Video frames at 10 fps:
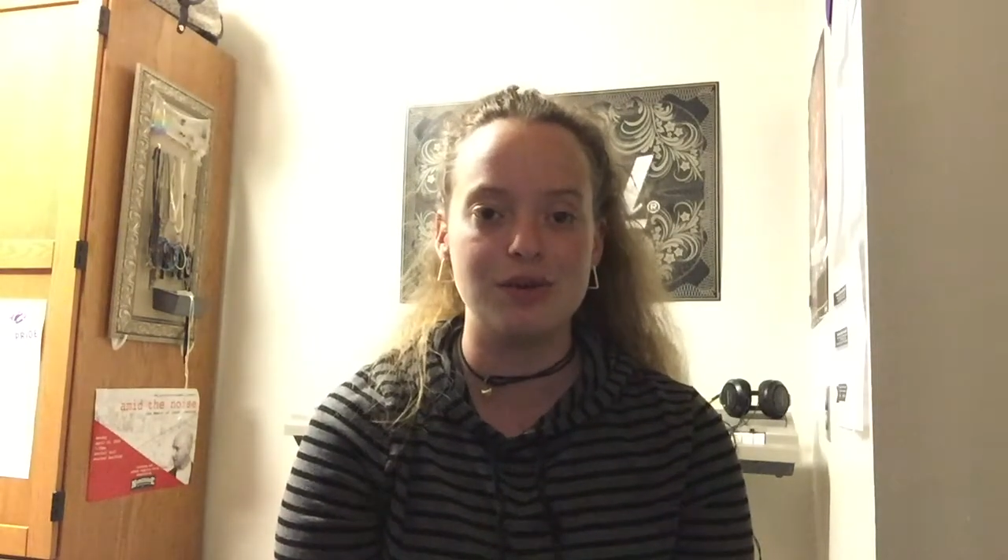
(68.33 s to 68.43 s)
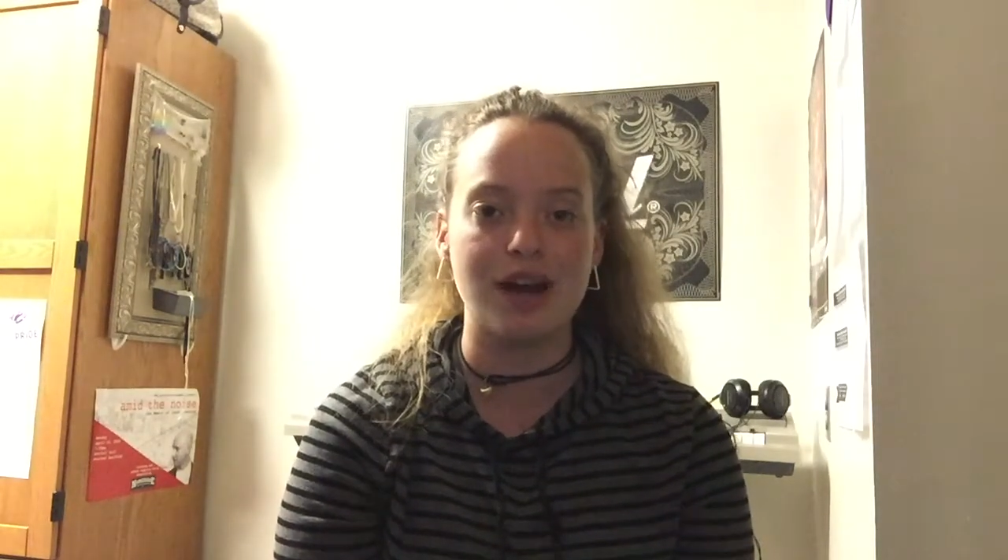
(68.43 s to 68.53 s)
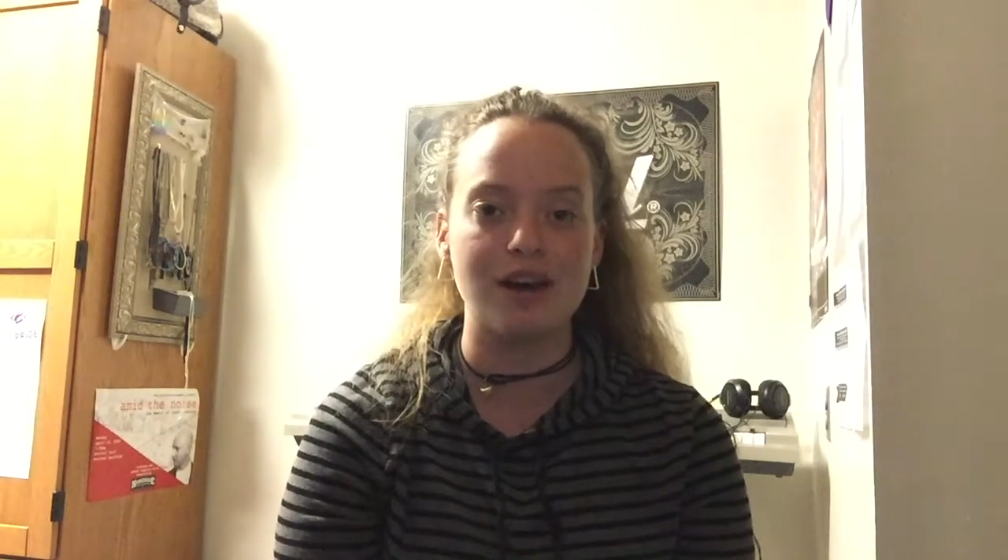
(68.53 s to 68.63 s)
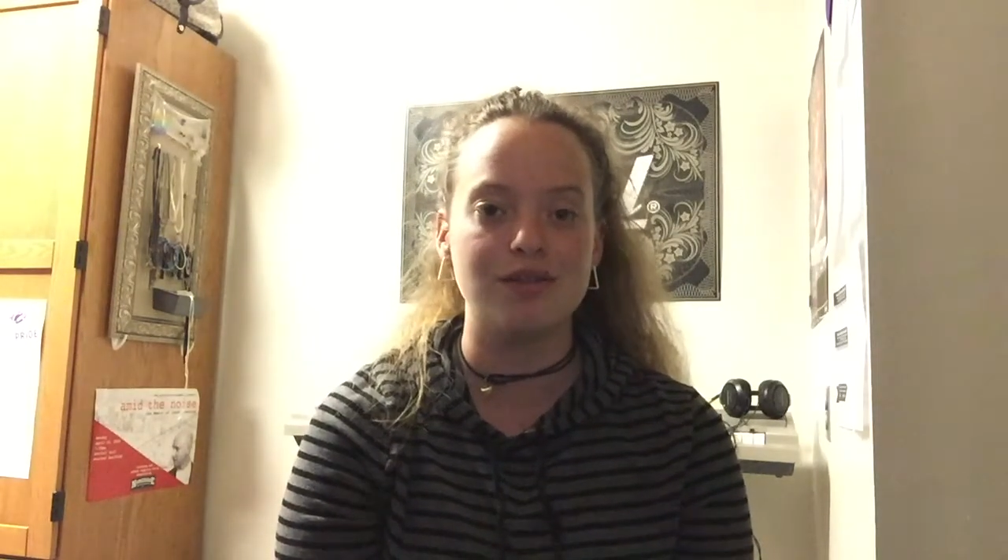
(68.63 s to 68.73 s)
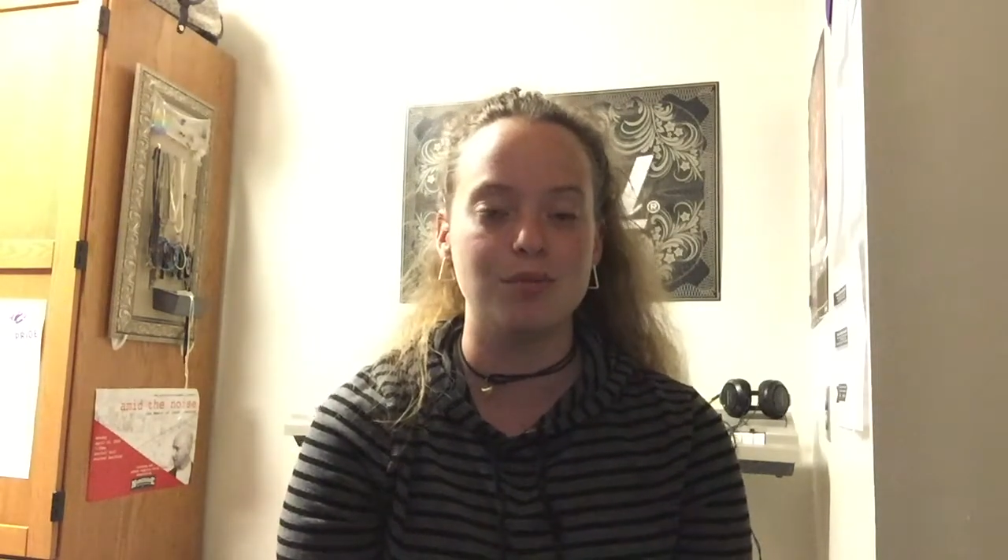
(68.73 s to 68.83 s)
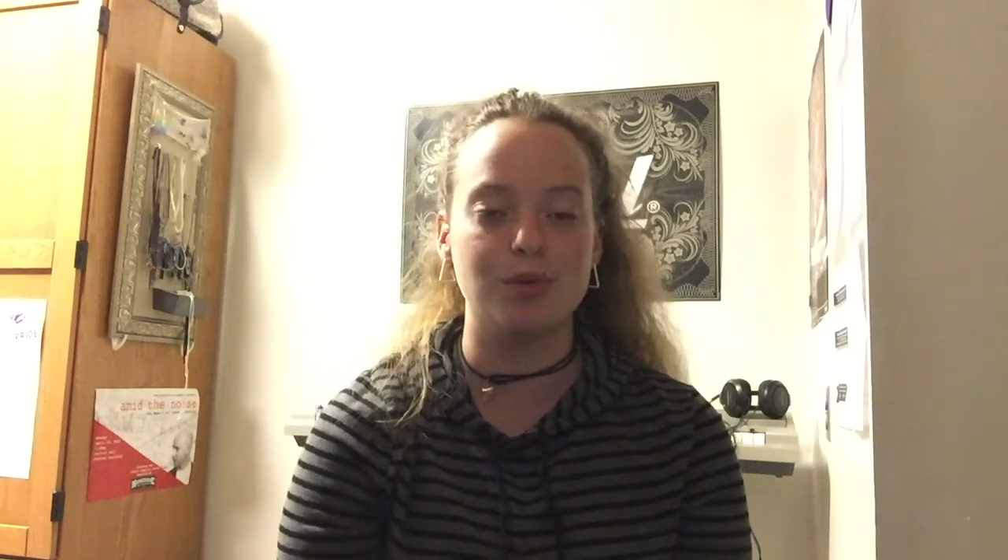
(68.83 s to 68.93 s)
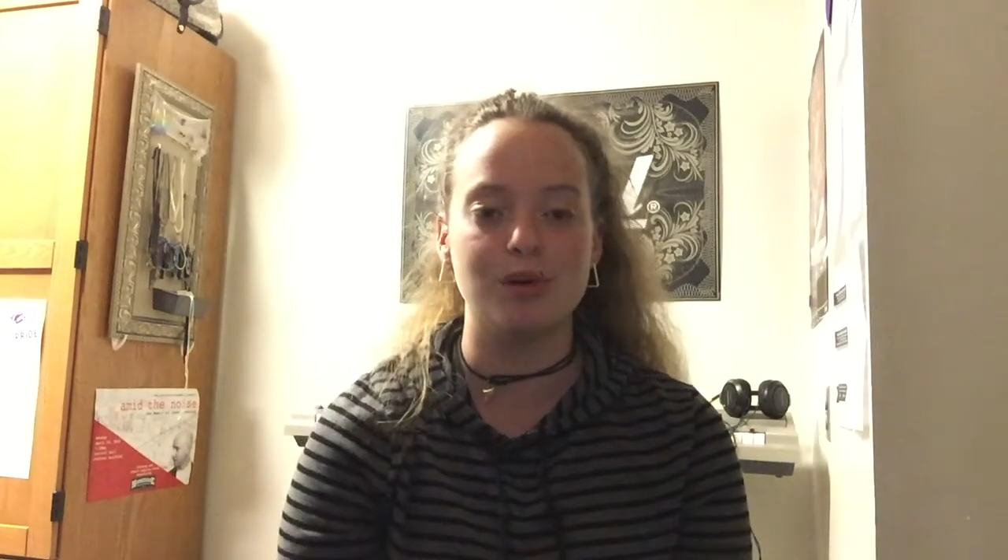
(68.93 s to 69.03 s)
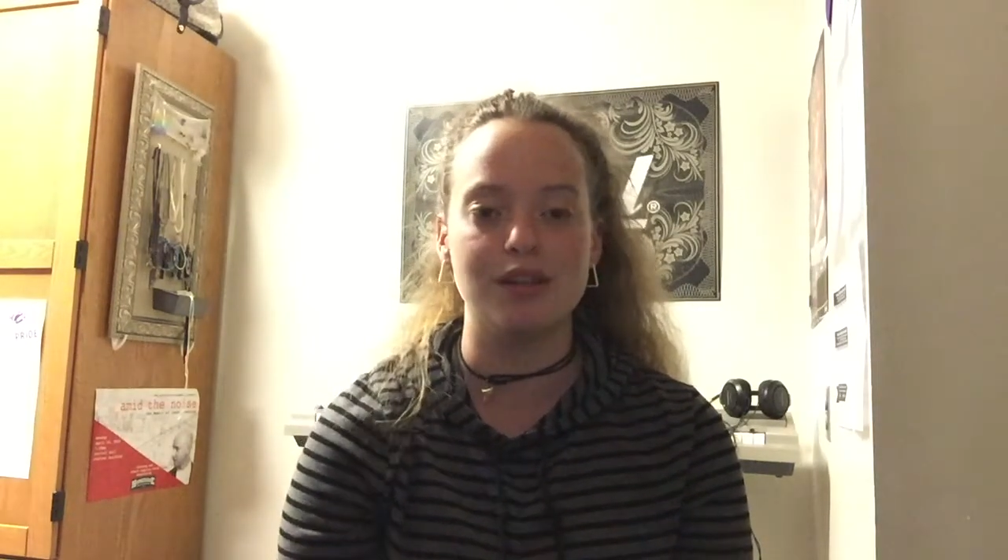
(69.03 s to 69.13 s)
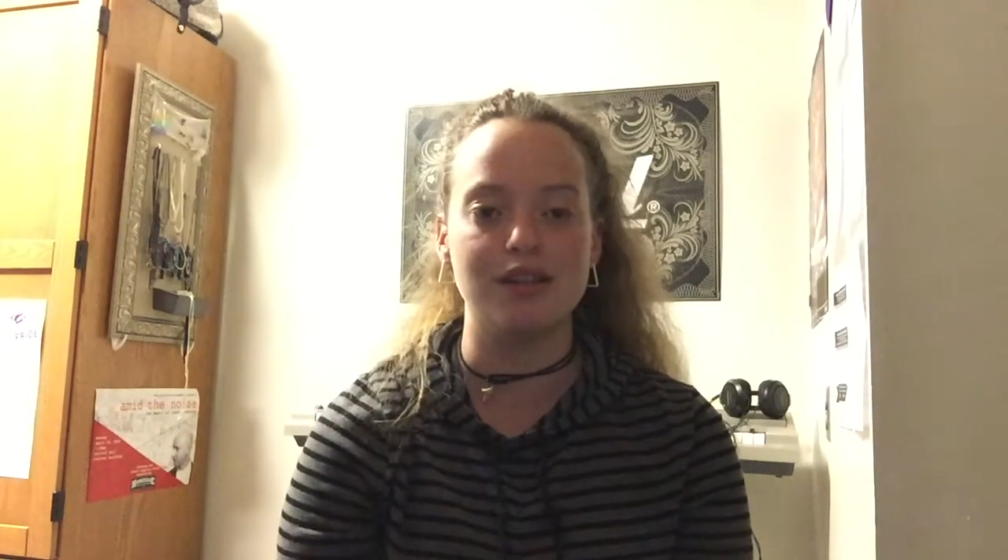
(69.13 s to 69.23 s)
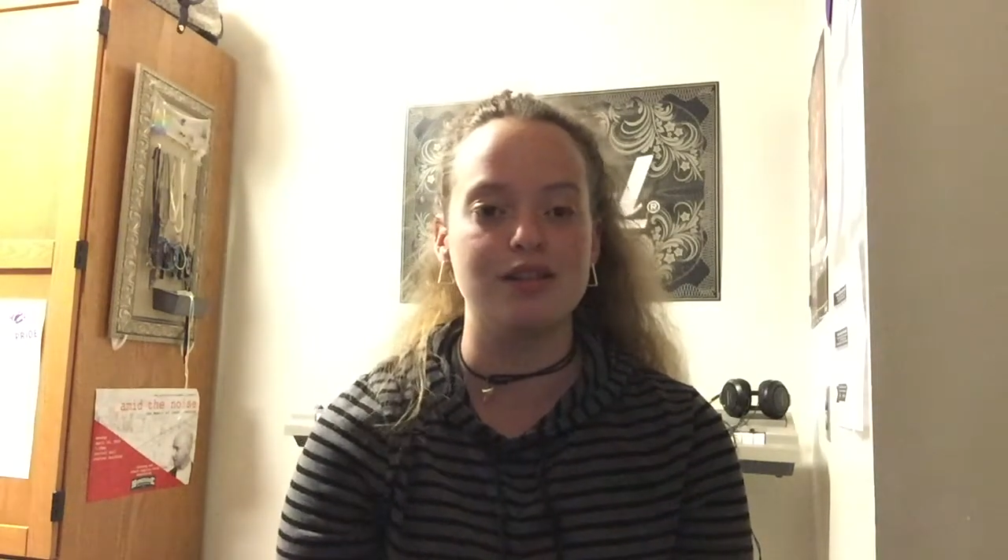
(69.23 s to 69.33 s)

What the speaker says: have to put in